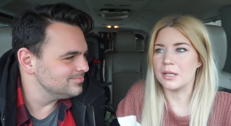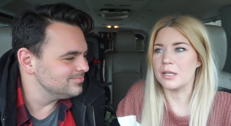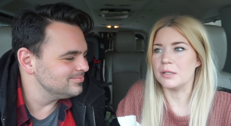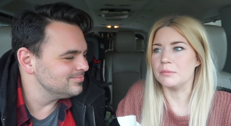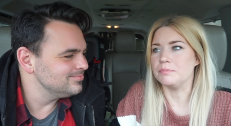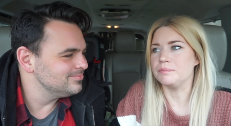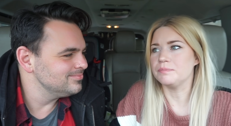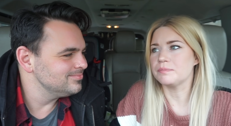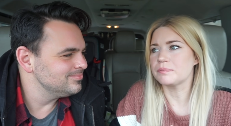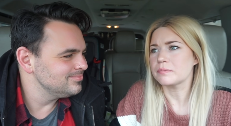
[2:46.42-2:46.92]

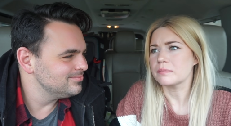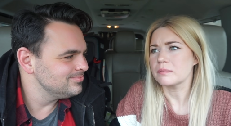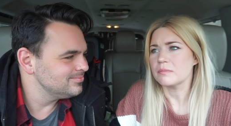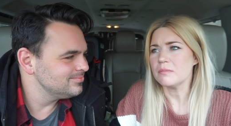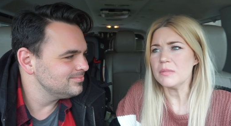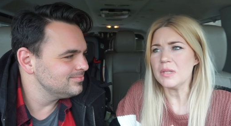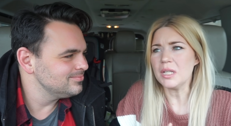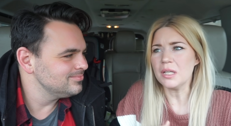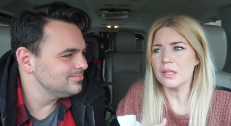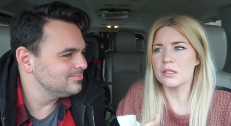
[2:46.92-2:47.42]
Speaker 1: Um,
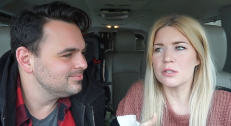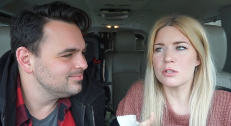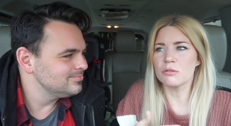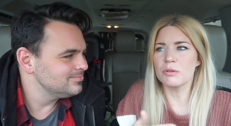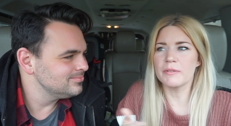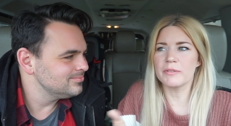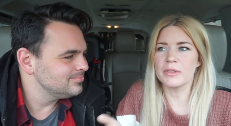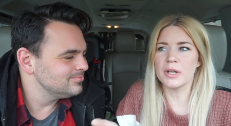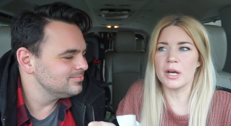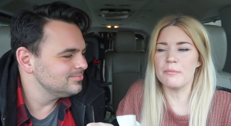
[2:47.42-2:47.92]
And so
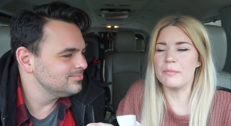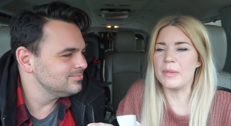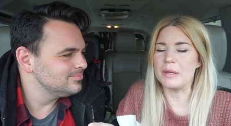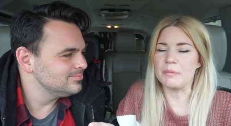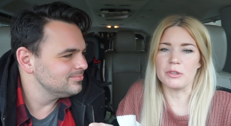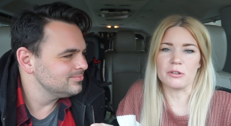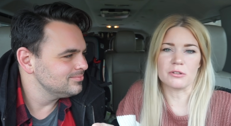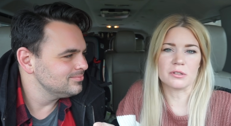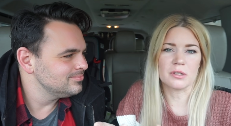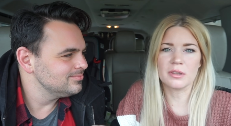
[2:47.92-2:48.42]
we've thought
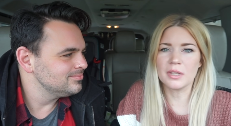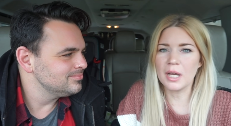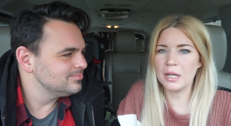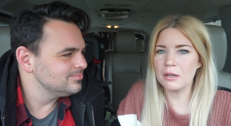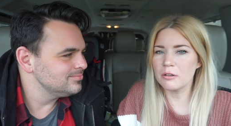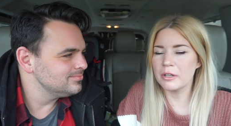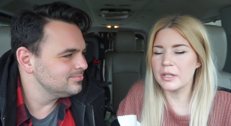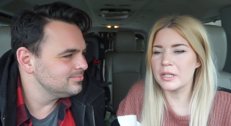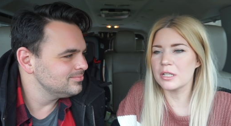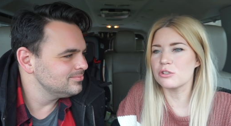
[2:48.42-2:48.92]
maybe there's a
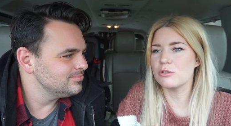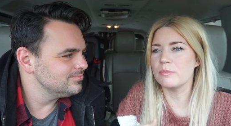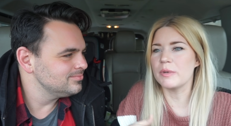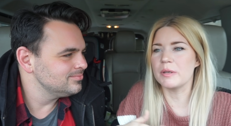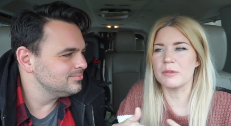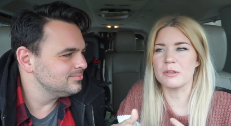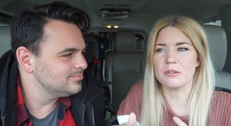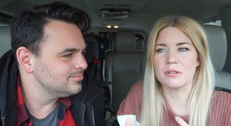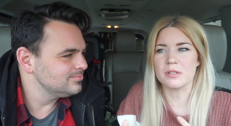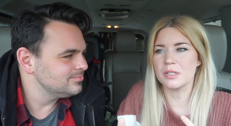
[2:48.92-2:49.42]
thyroid issue,
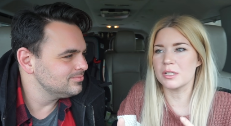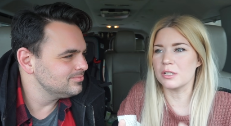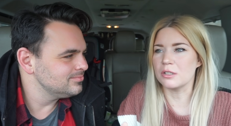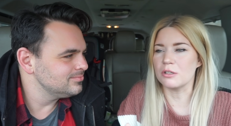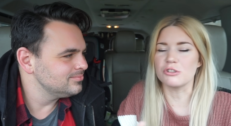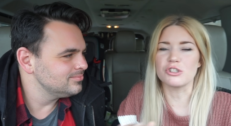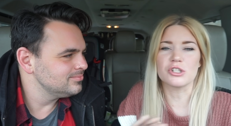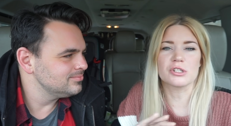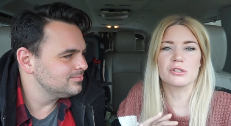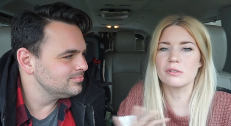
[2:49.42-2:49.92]
maybe there's, you
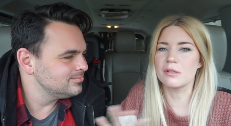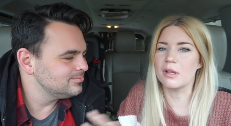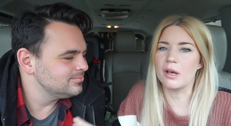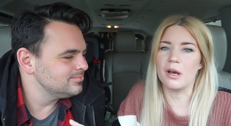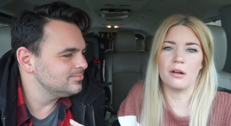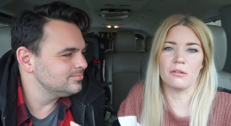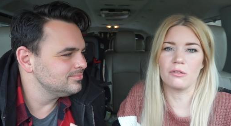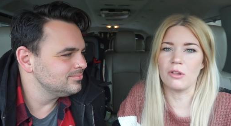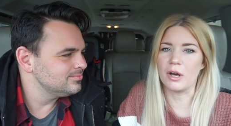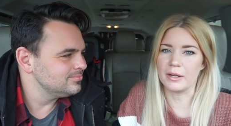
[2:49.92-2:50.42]
know, just
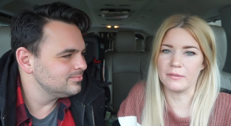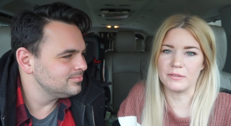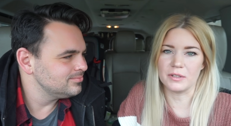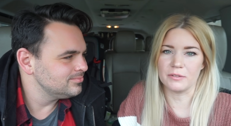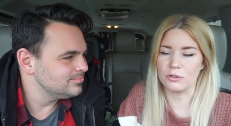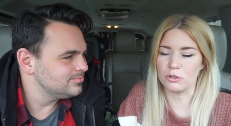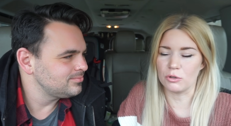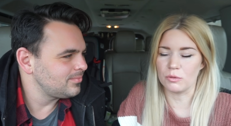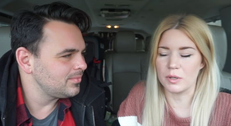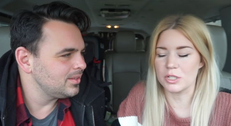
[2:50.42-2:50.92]
a lot of
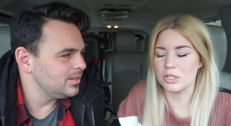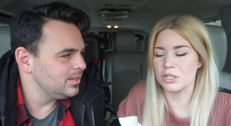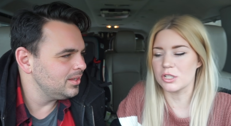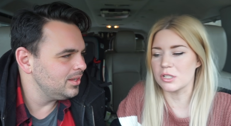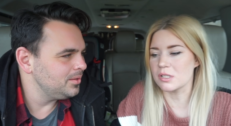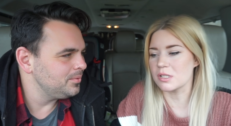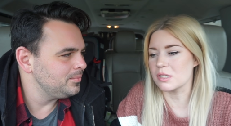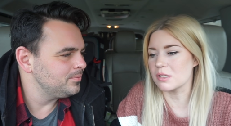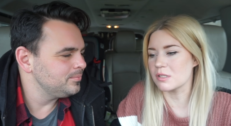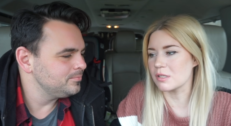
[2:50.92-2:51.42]
different
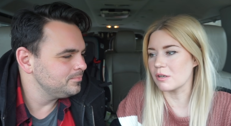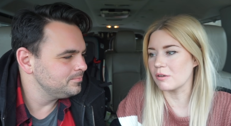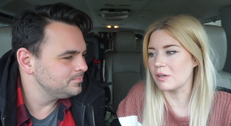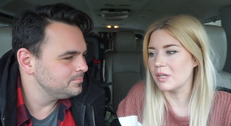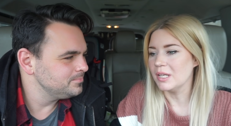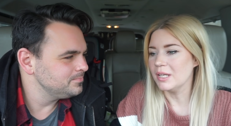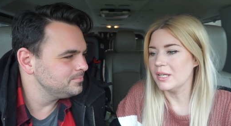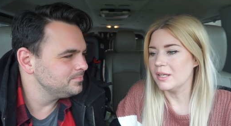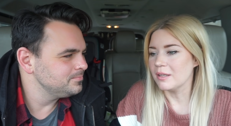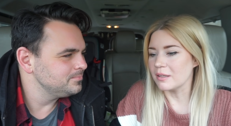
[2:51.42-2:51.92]
questions. Yeah. And so
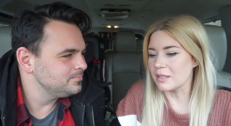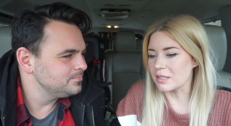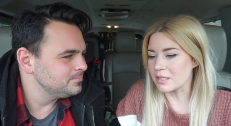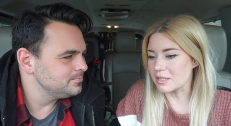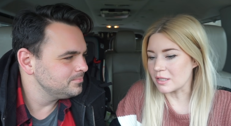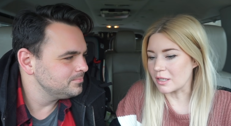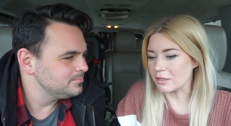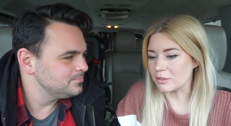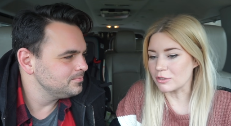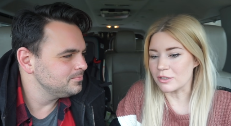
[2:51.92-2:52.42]
this
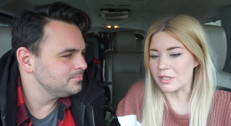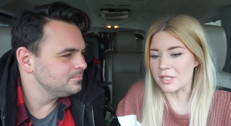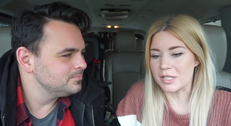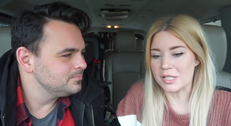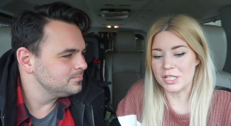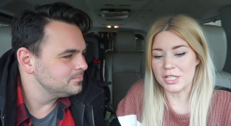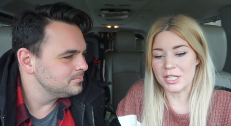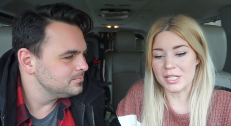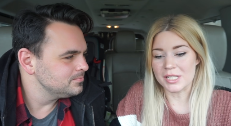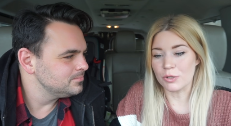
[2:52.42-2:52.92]
doctor
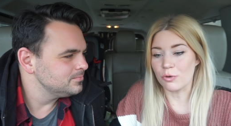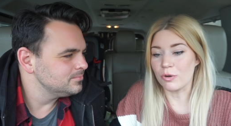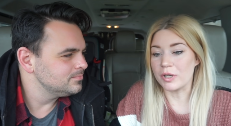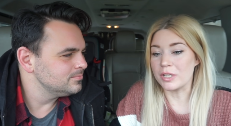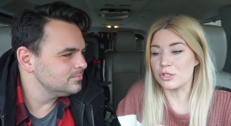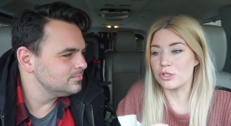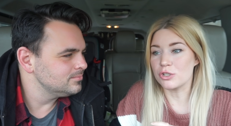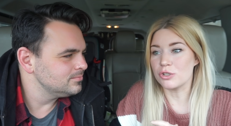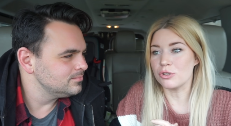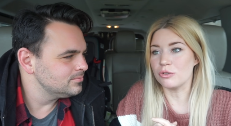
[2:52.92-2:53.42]
is just
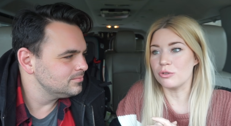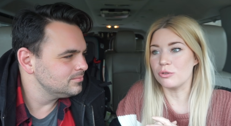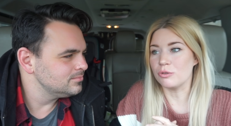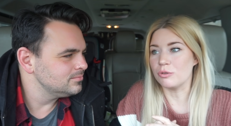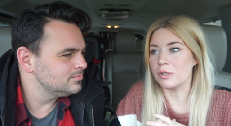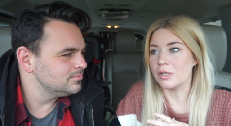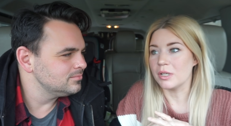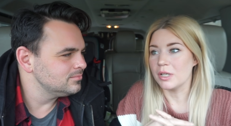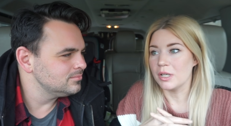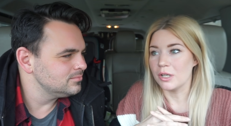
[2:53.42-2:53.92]
going
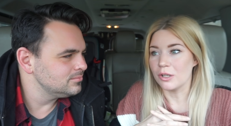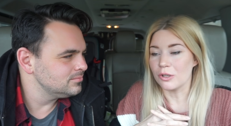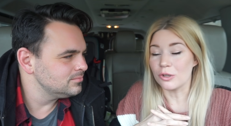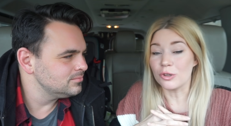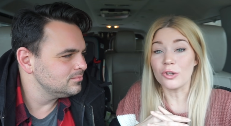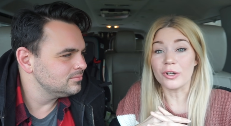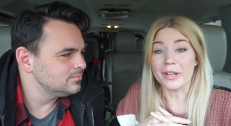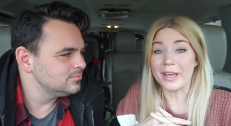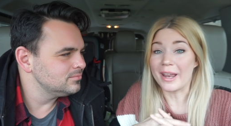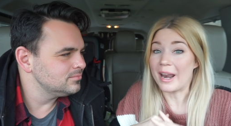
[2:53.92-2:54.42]
to
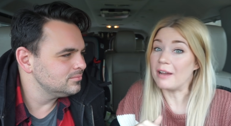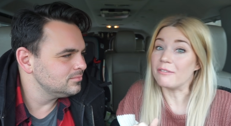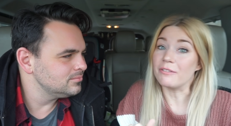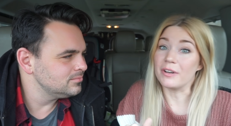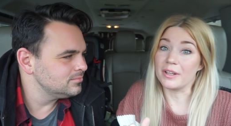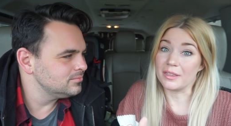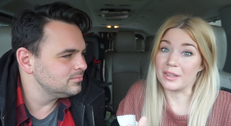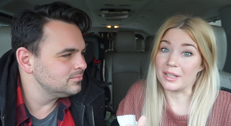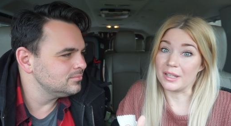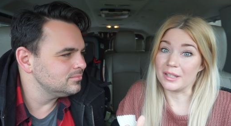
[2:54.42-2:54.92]
look at
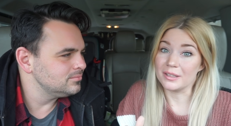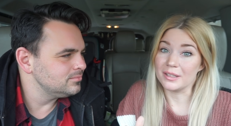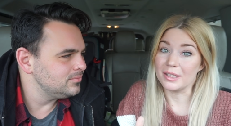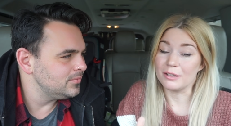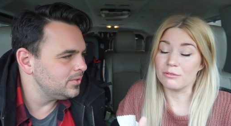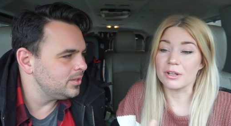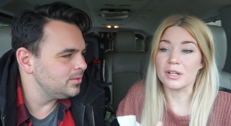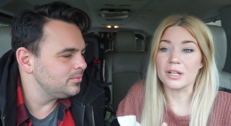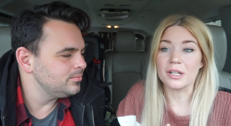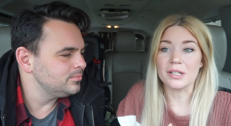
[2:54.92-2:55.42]
everything.
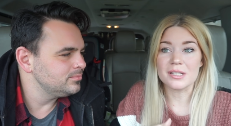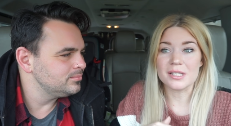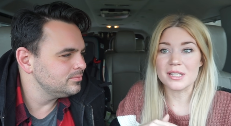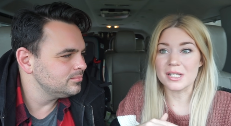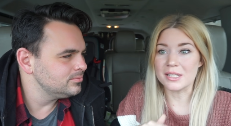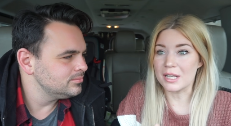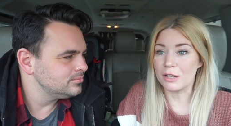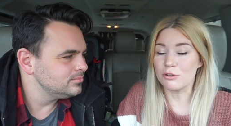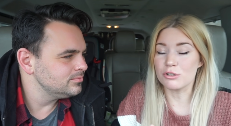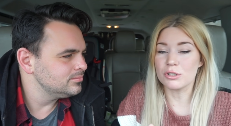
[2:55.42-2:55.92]
And we're going to
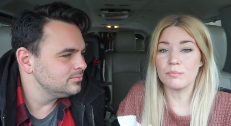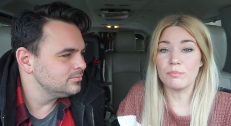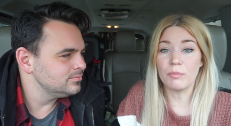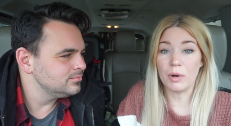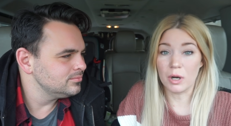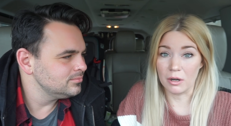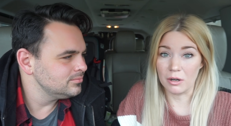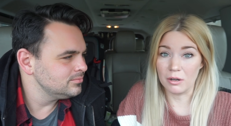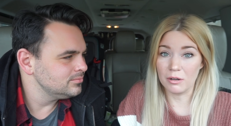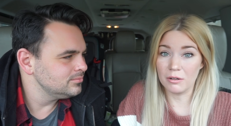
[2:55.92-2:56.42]
sit down
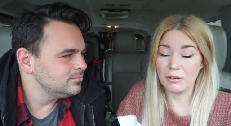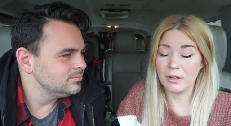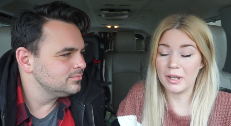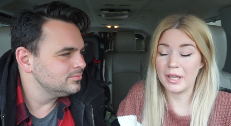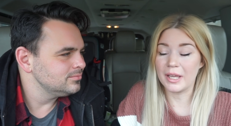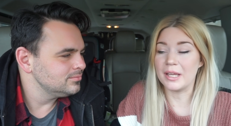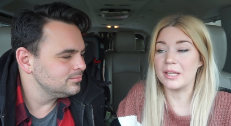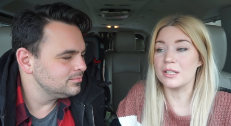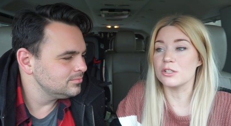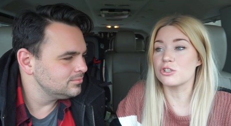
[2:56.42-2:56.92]
tomorrow
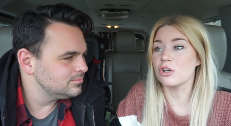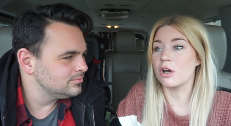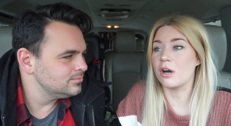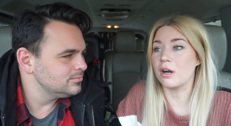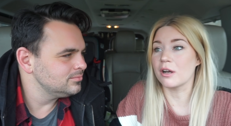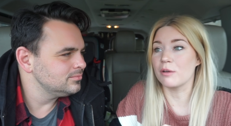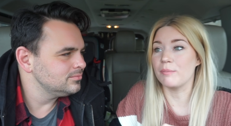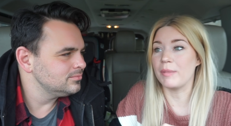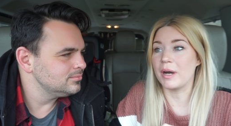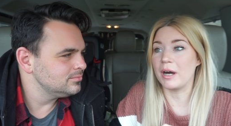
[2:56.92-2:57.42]
and
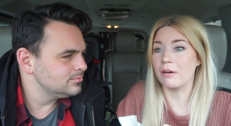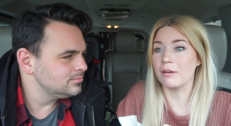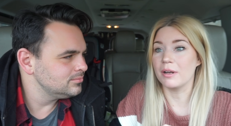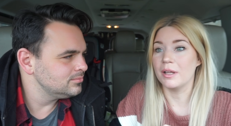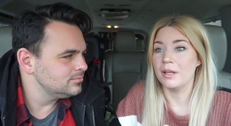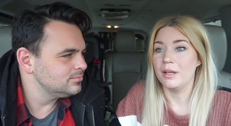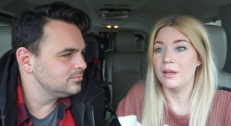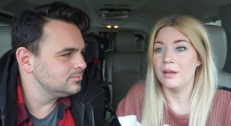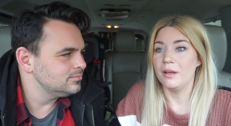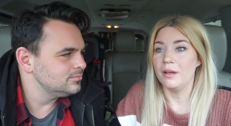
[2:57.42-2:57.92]
talk about
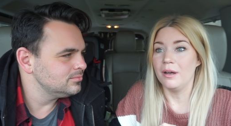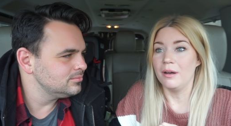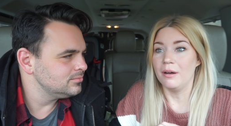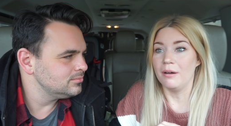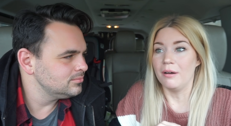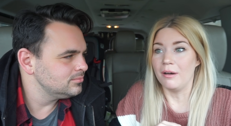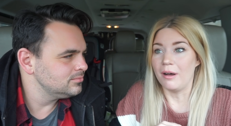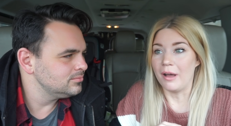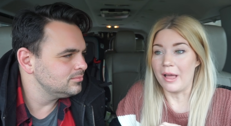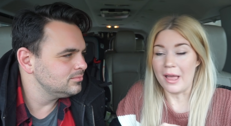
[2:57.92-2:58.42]

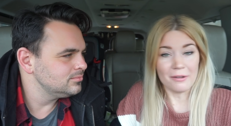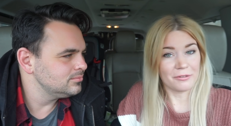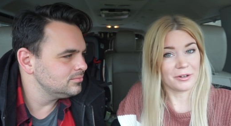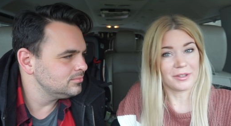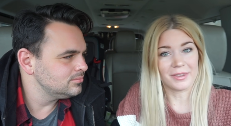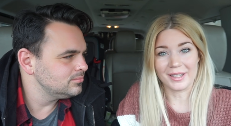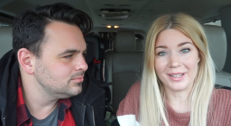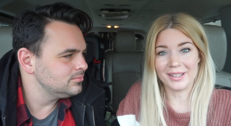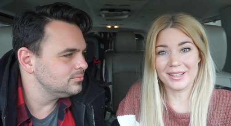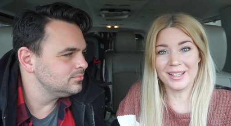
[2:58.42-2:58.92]

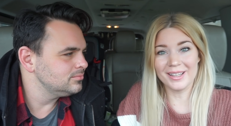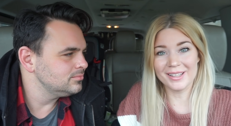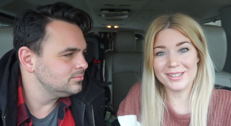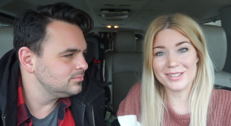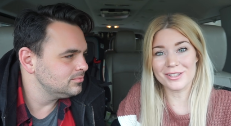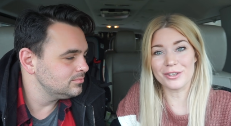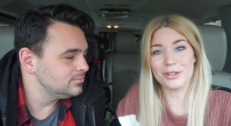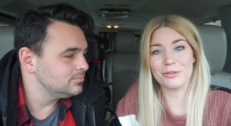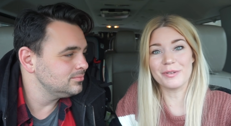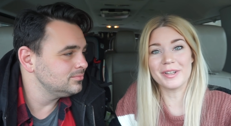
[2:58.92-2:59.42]
everything
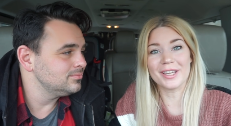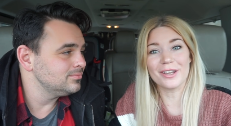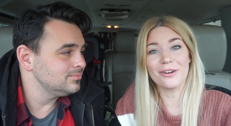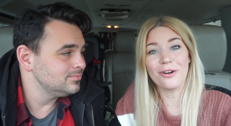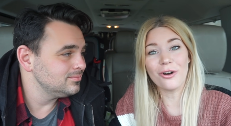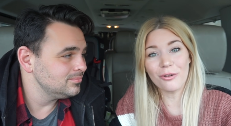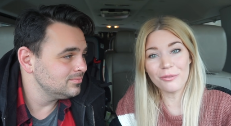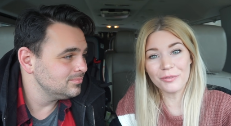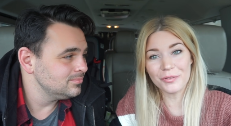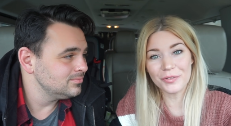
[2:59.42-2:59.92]
so that we can
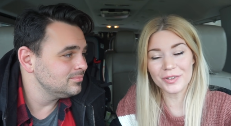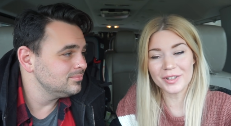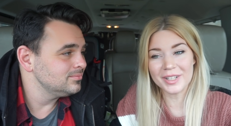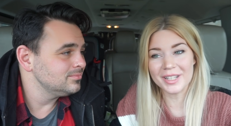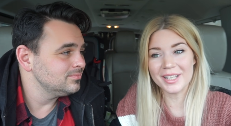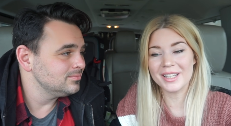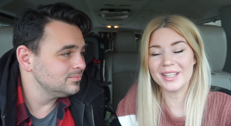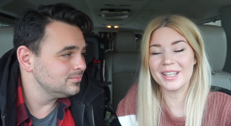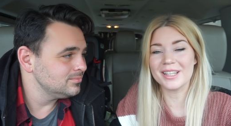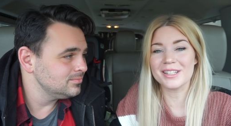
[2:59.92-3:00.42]

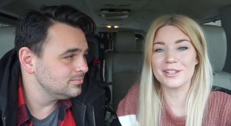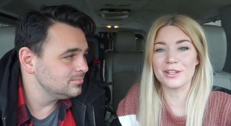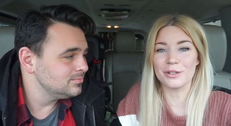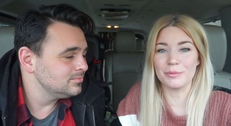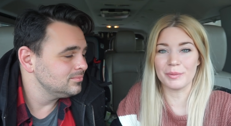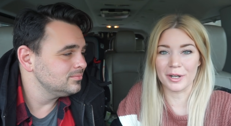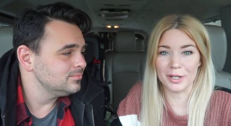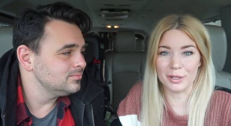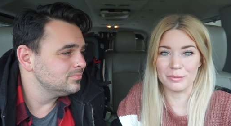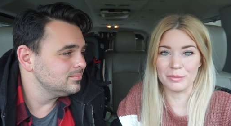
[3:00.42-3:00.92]
hopefully get to
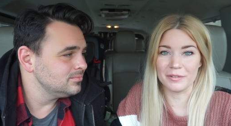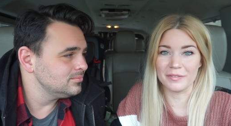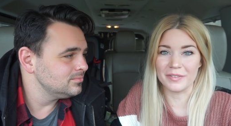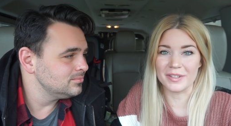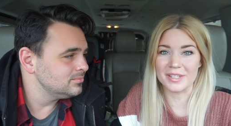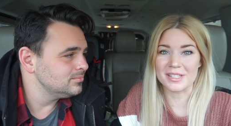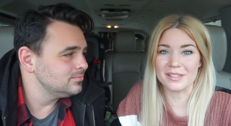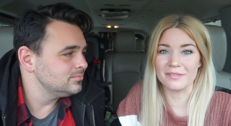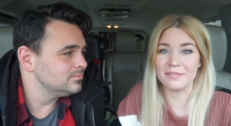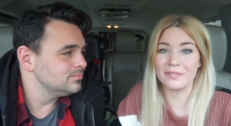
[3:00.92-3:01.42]
the bottom of
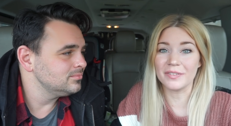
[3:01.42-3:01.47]
this and